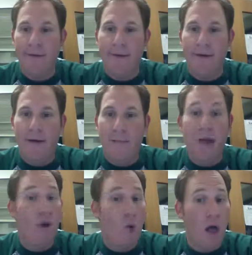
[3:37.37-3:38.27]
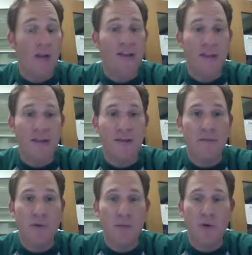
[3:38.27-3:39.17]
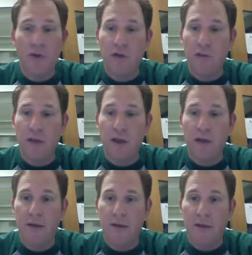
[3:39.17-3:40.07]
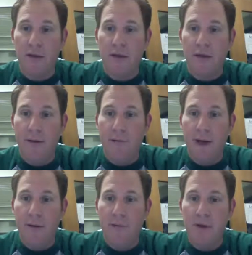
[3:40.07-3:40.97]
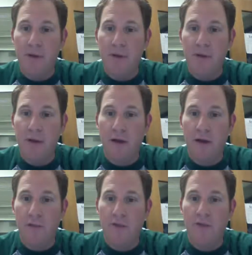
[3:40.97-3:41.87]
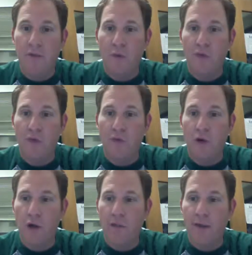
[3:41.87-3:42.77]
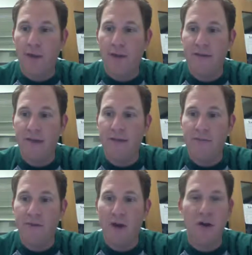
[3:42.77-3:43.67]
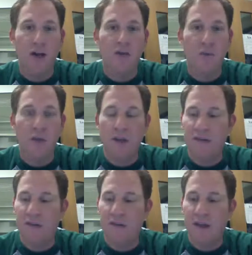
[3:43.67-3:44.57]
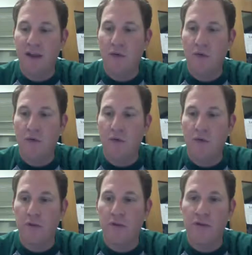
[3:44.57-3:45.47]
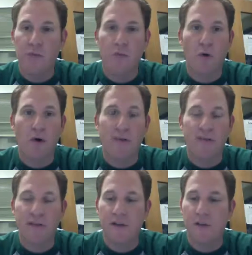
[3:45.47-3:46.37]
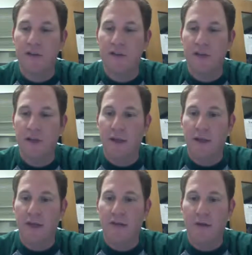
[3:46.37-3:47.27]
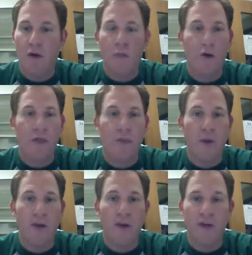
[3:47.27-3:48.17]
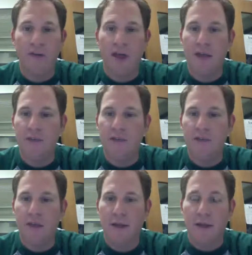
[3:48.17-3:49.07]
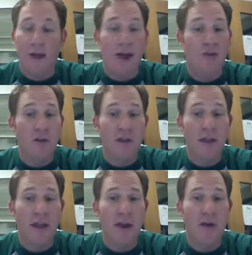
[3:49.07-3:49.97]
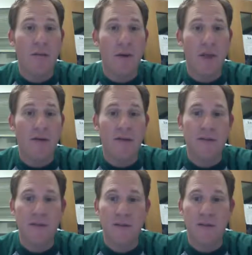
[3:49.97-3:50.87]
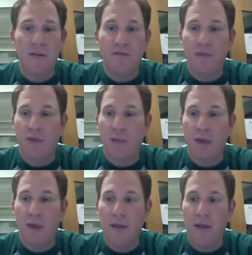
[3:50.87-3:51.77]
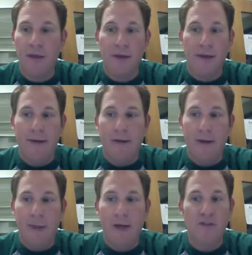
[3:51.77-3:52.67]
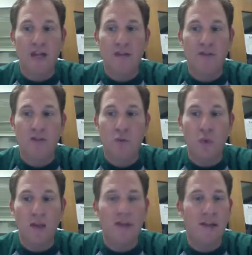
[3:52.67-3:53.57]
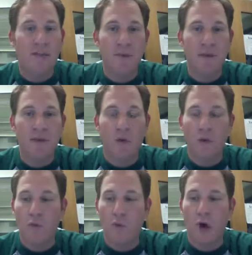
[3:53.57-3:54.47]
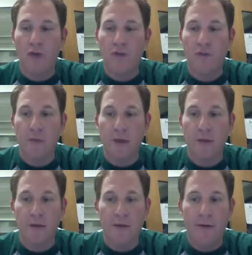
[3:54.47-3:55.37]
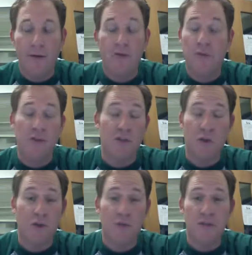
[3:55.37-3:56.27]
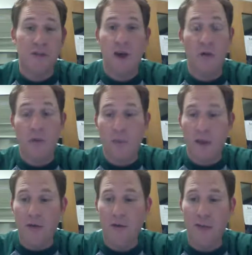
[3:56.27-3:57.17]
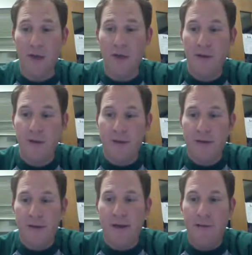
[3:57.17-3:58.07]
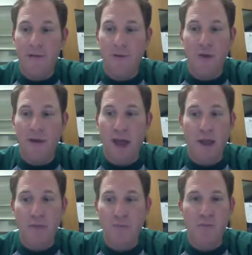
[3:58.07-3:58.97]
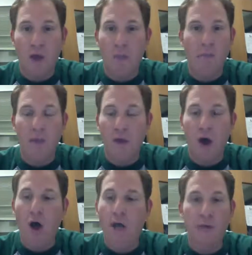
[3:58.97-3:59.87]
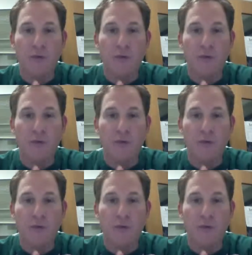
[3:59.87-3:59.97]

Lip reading: Mike Wallace, that seemed to be a pretty good pick by Bill with the 4th overall pick. He's had some very nice weeks. He's taken over the leadership role on the Steelers and is a home run threat at all times. I took LeGarrette Blount with the 5th pick. Outside of 2 weeks, that's been a total wash for me. Excuse me, a total terrible pick for me. He's really not helped me at all.